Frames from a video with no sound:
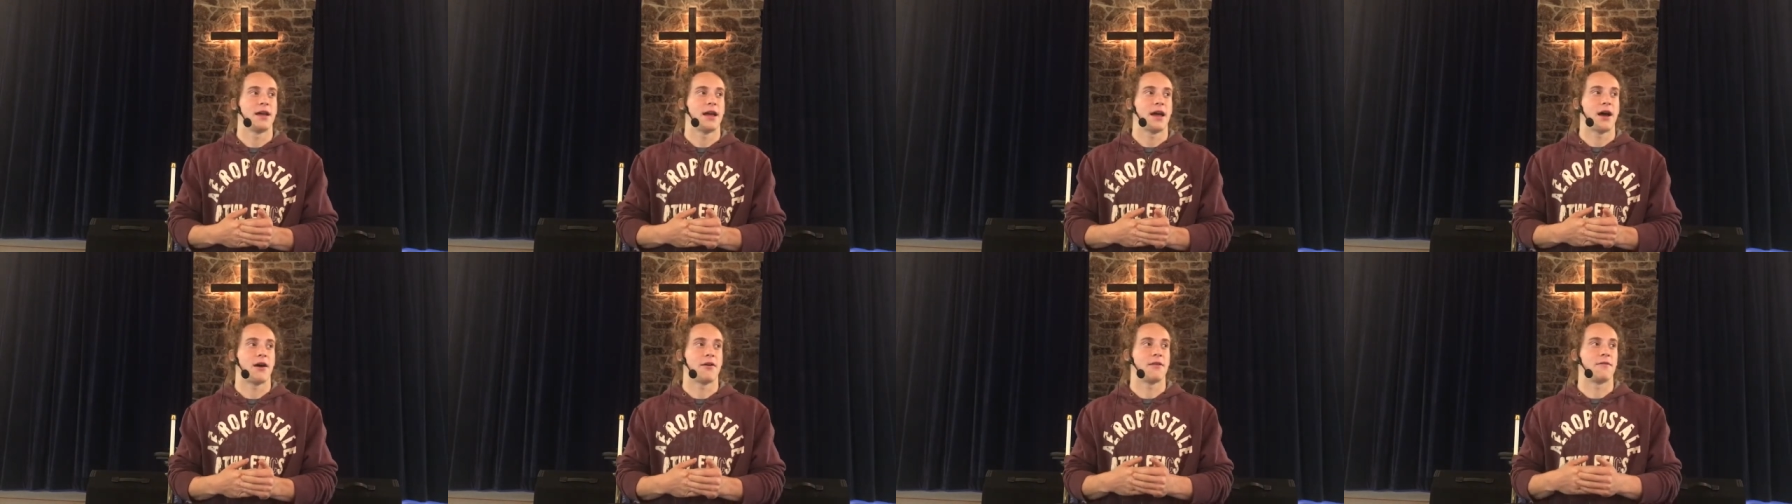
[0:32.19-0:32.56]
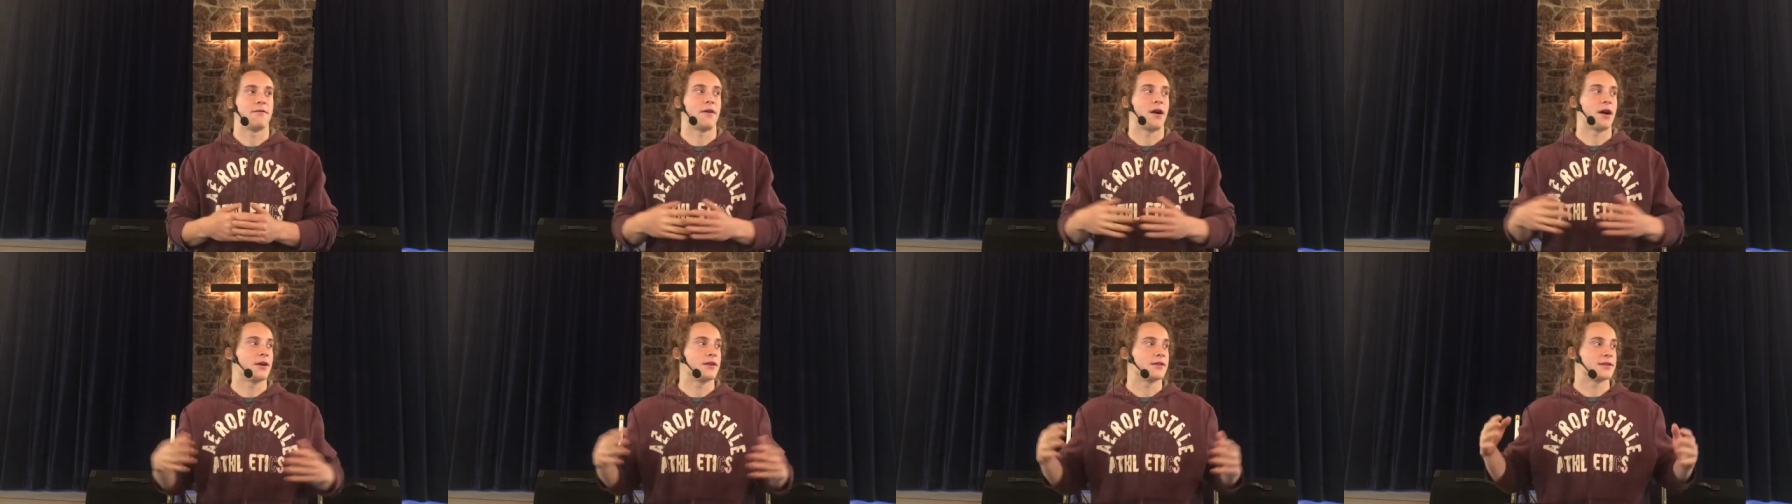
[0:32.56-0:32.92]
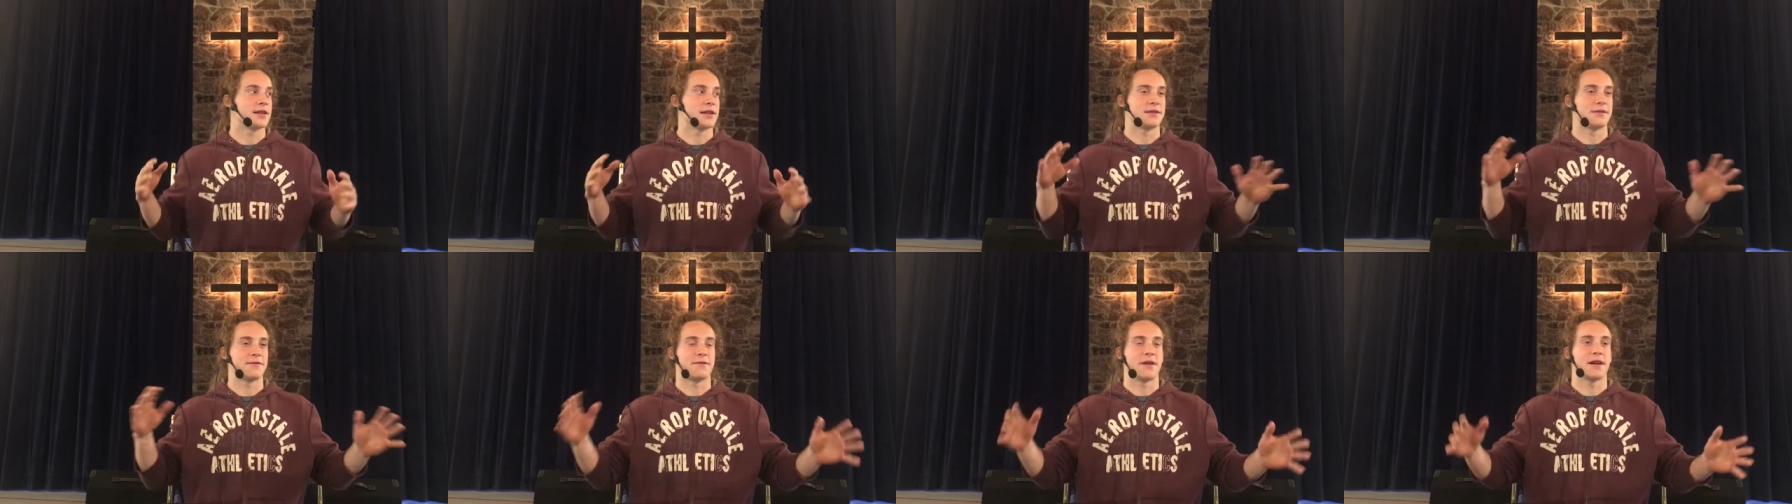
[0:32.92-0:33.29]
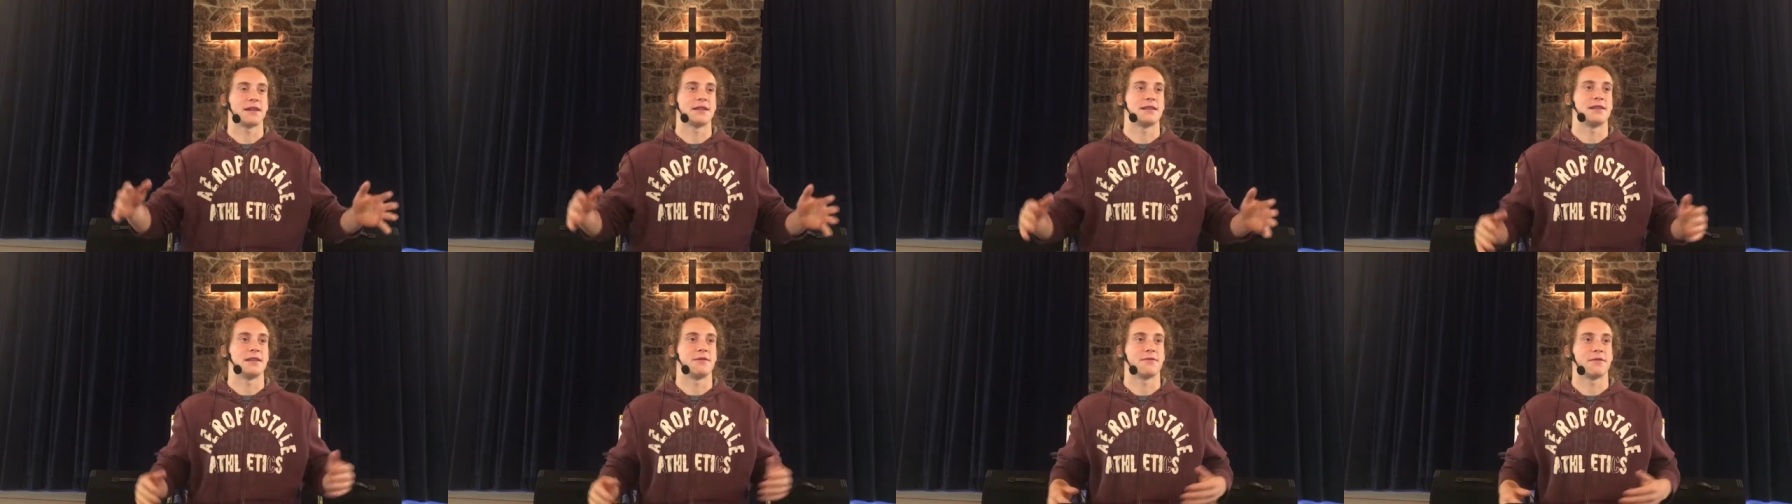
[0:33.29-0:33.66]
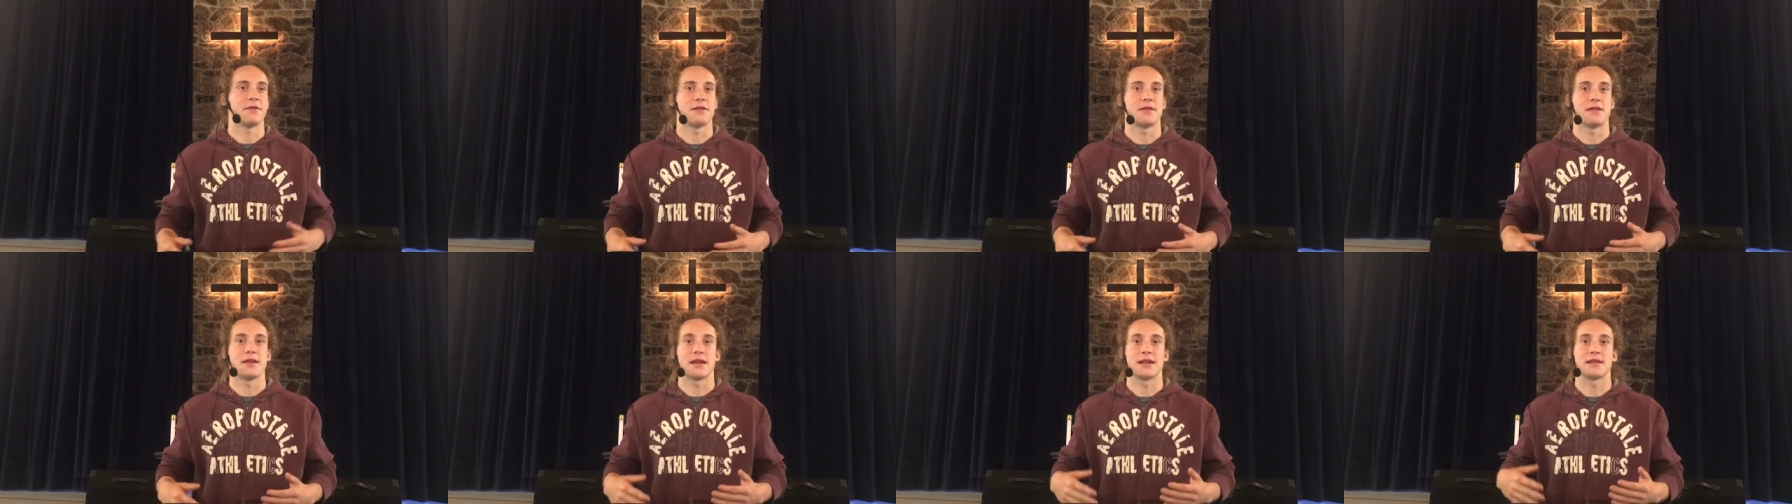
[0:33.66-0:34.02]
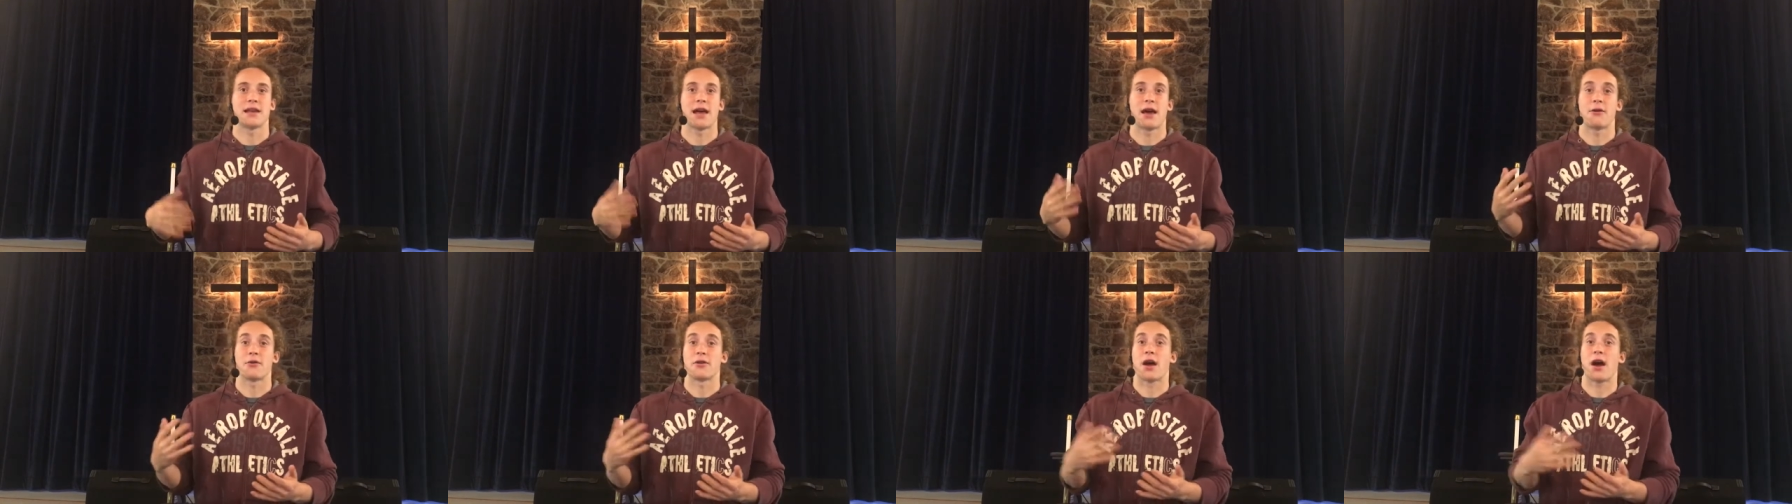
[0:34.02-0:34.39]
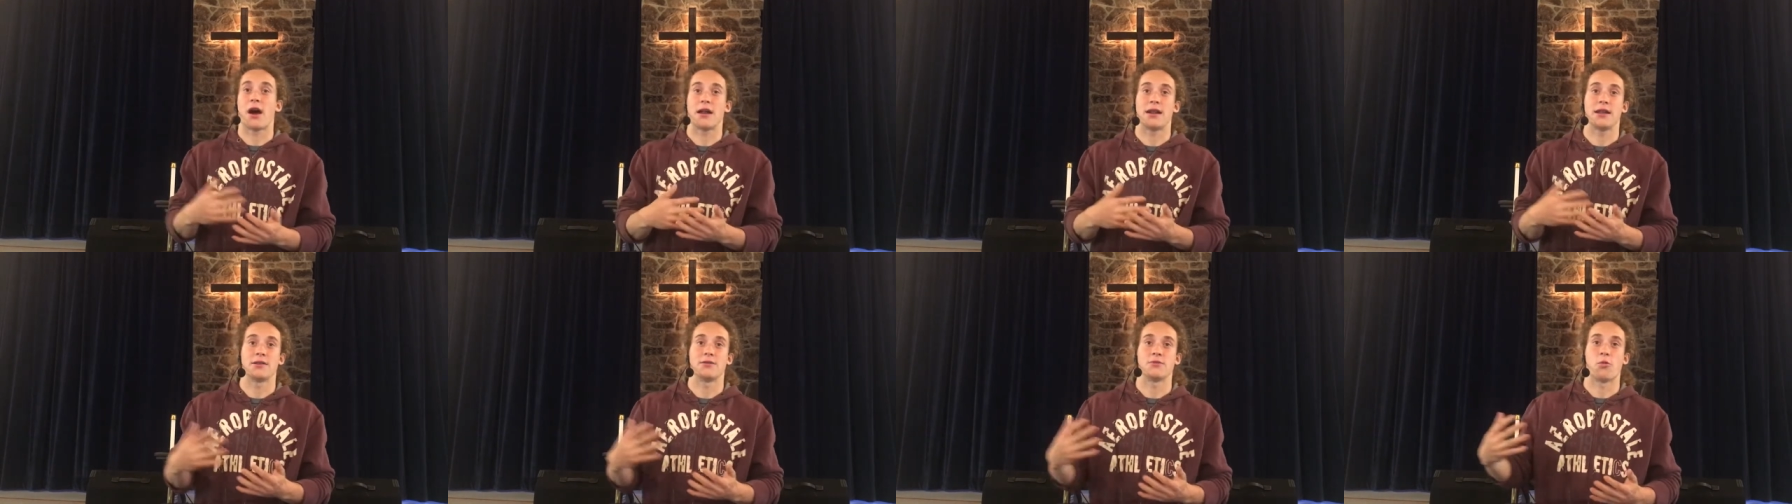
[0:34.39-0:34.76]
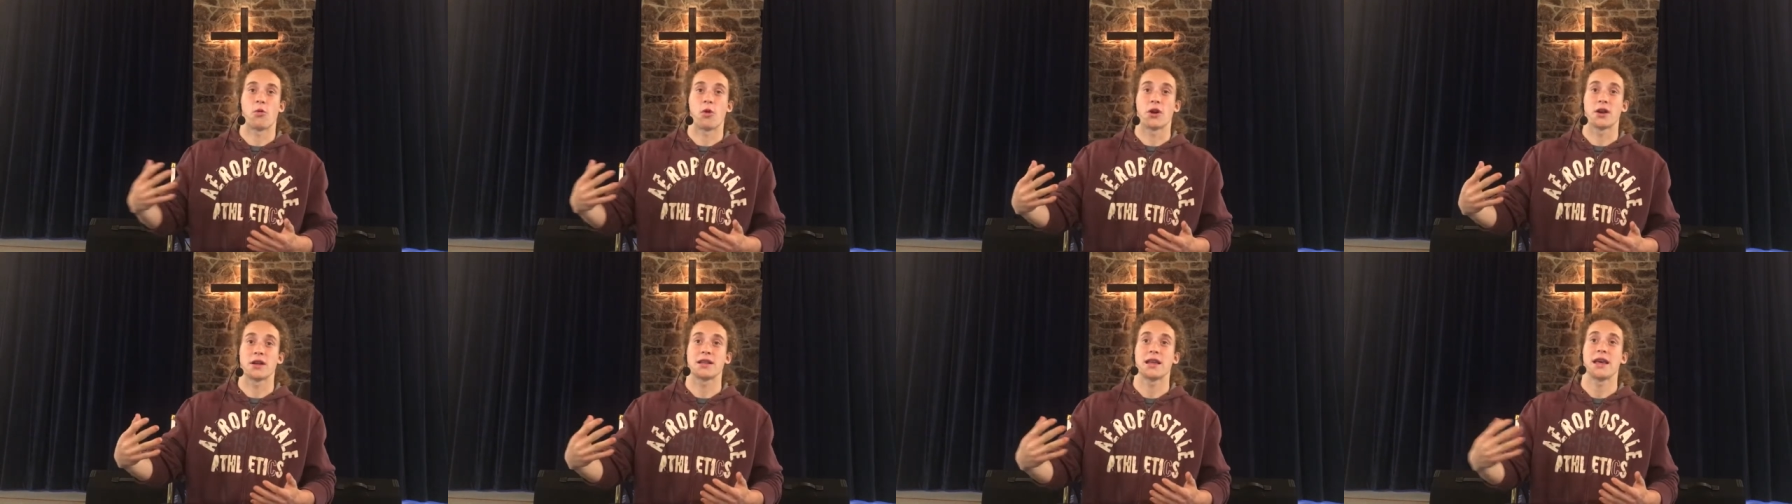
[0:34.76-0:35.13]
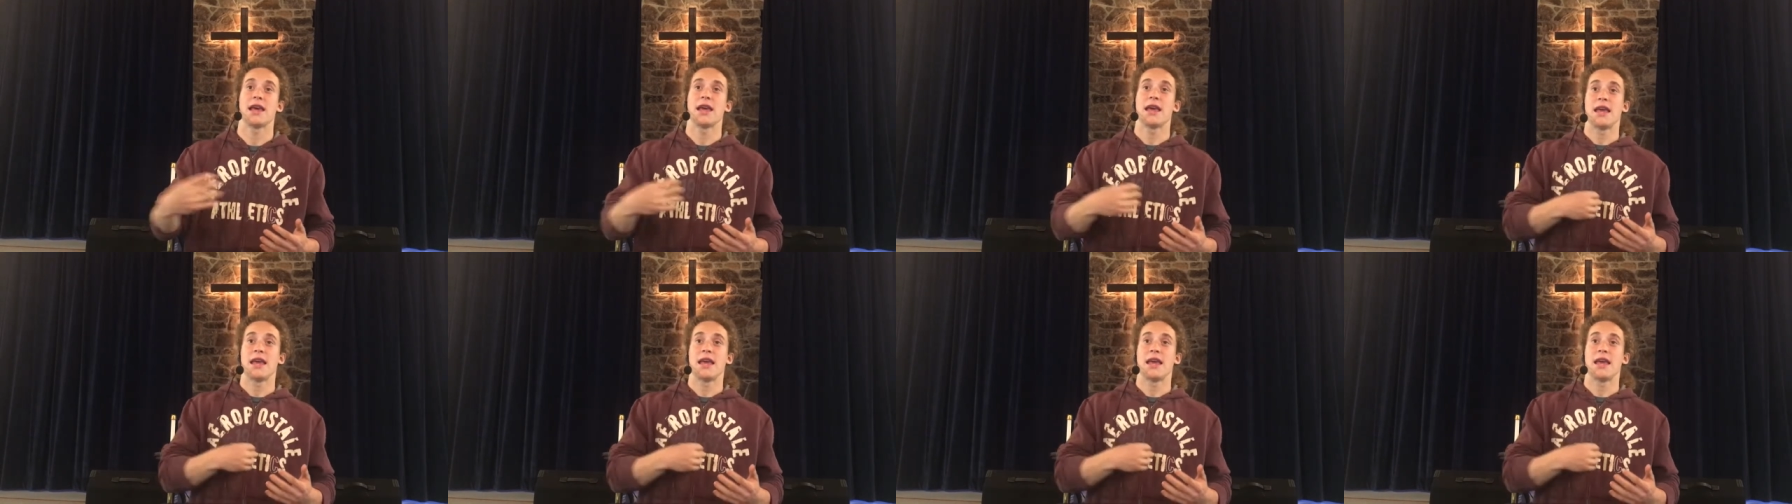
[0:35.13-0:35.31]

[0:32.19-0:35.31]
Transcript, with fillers: how the virus has affected different things, how God has worked